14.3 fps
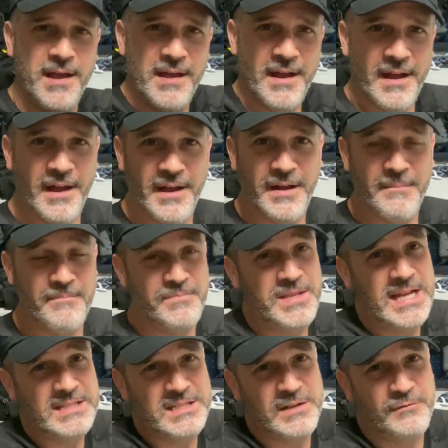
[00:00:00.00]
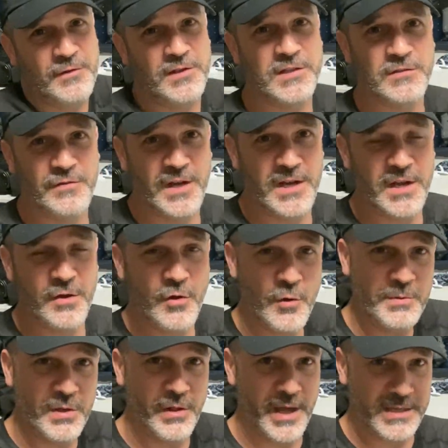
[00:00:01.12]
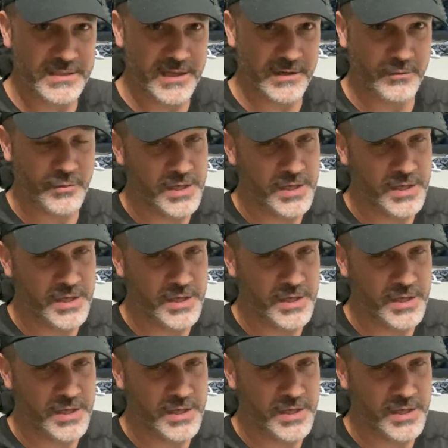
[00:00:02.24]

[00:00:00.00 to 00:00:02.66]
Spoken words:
That's it for this video. Hope you liked it.